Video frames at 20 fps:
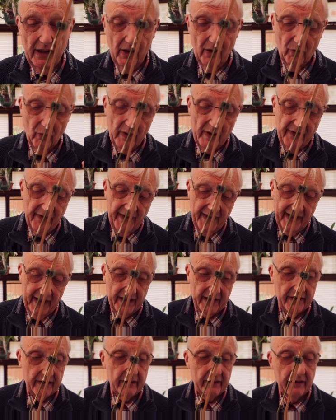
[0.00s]
We've had
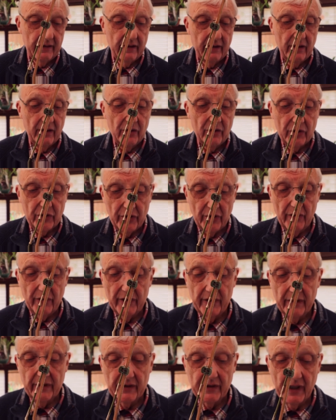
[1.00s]
2
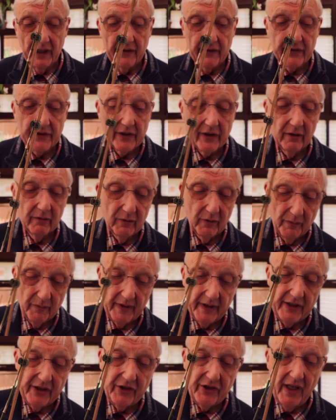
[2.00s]
new growths come up
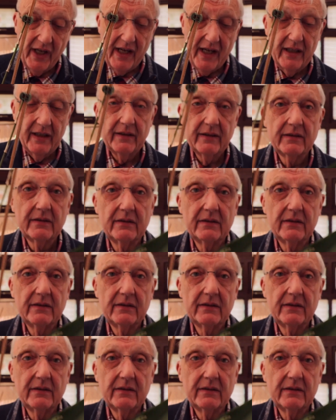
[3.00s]
this year.